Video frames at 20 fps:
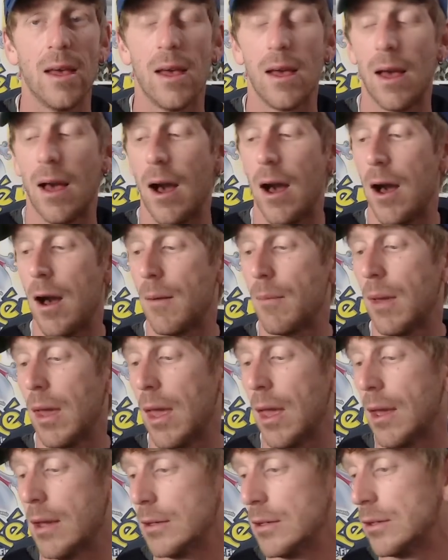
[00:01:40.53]
um,
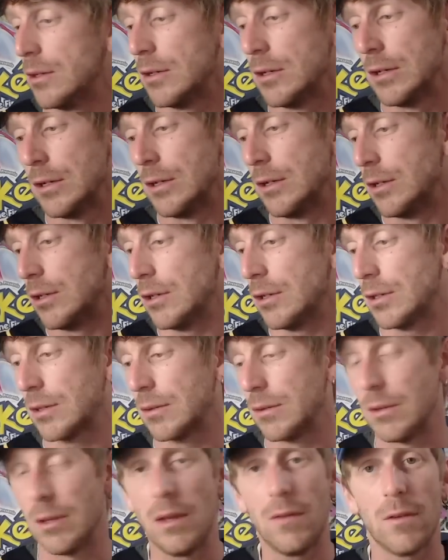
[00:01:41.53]
and just
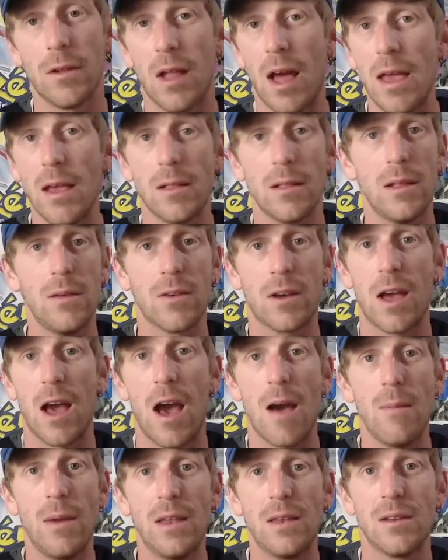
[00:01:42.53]
leave a like, leave a
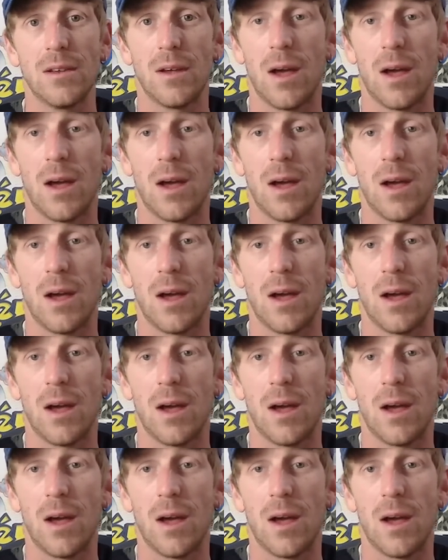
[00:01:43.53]
comment,